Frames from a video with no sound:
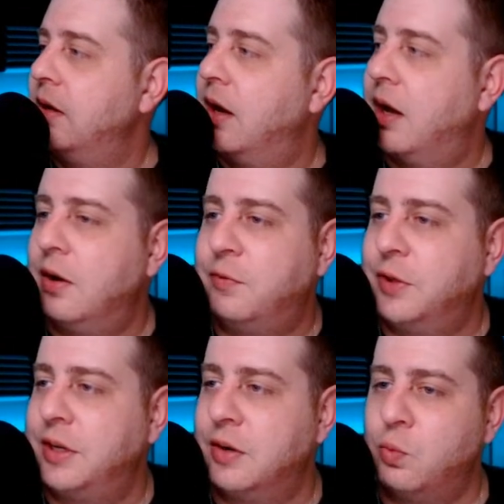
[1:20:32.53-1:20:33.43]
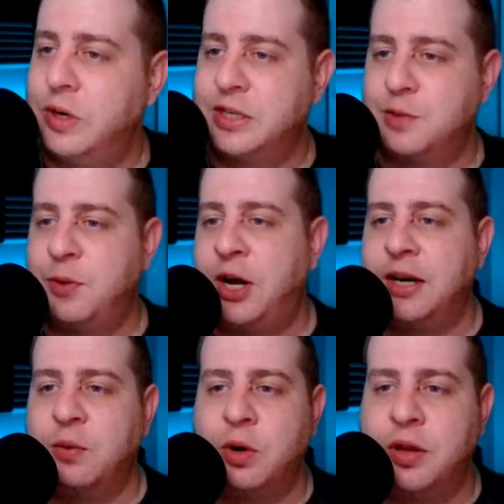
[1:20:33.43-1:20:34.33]
And hopefully you can win a spot
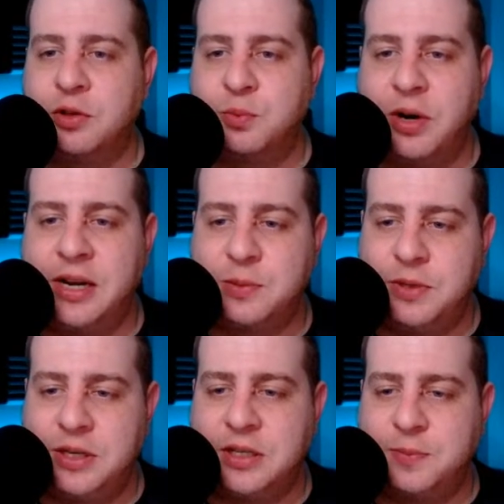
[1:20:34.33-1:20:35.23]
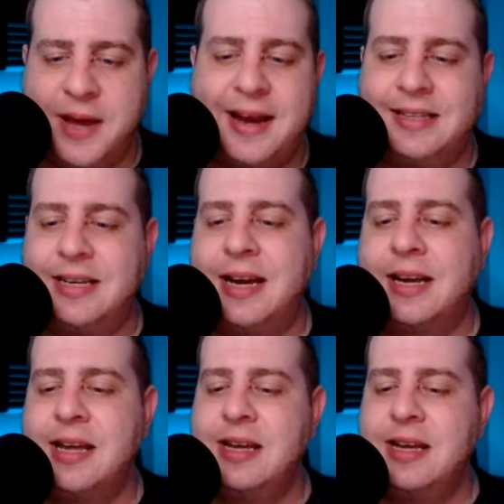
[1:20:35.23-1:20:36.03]
in one of those breaks, because Pack Attack,